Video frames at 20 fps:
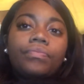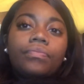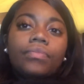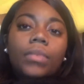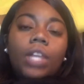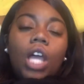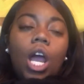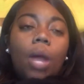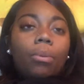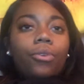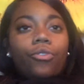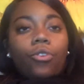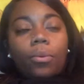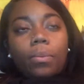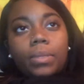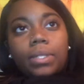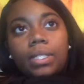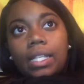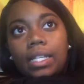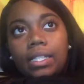our
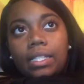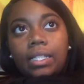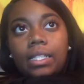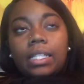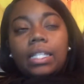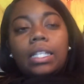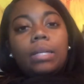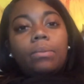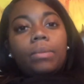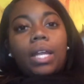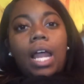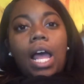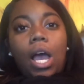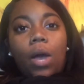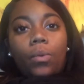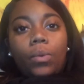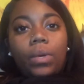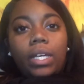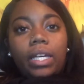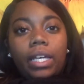performance as a team and
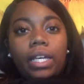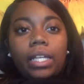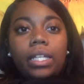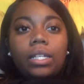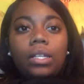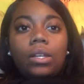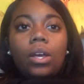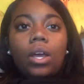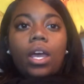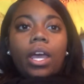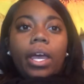how we can